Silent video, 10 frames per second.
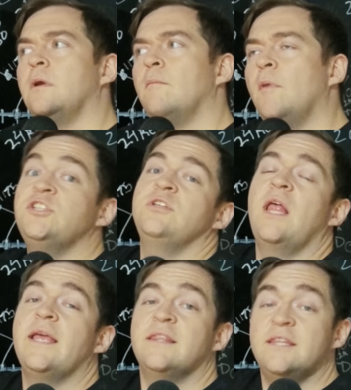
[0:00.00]
Much
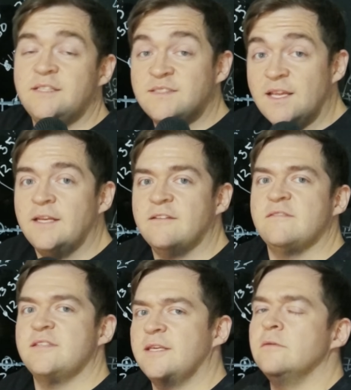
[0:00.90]
like the
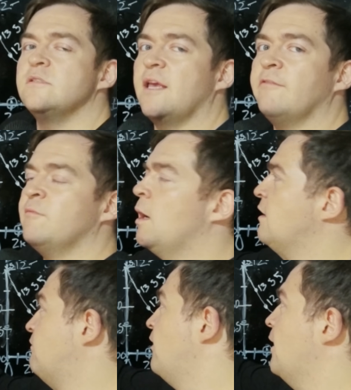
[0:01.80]
Descendants skills have
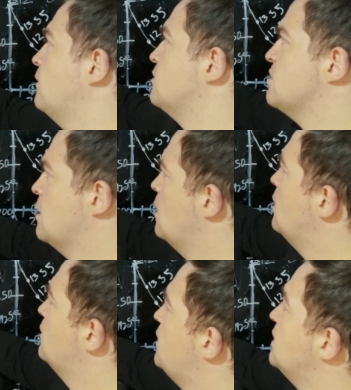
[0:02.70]
modifiers,
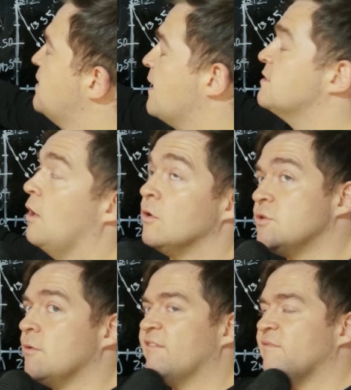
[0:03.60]
the attacks also have